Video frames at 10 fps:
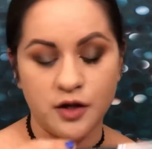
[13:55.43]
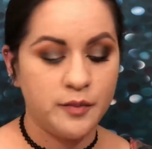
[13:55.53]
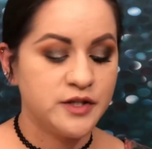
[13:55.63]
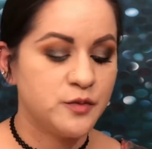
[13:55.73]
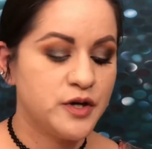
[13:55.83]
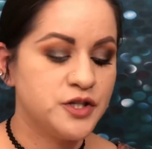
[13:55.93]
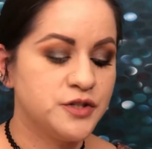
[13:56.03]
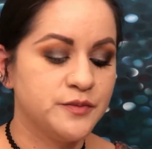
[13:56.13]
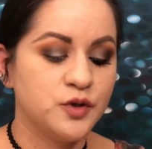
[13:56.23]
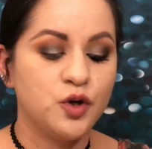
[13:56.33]
little pencil brush,
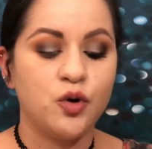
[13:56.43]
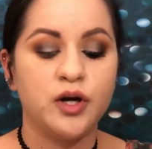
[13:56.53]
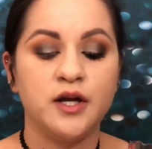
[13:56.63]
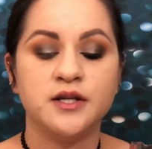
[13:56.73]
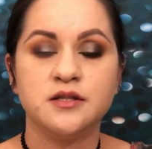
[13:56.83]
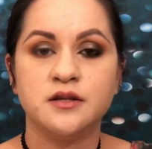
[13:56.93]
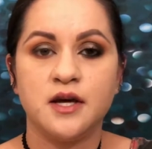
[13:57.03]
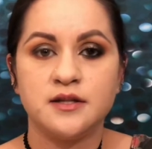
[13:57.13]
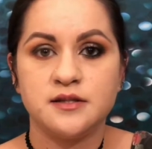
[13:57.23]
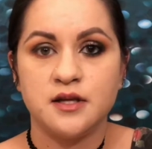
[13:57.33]
going into
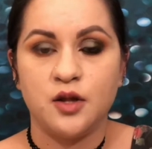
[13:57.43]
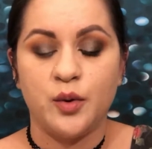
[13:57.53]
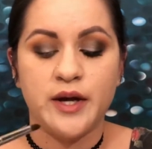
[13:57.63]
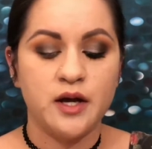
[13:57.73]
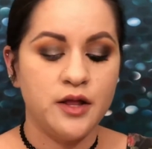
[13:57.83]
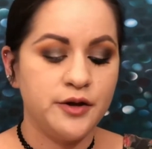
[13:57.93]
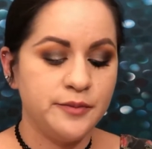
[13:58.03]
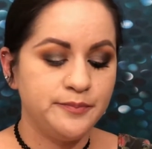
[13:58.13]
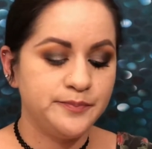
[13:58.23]
that Silhouette color.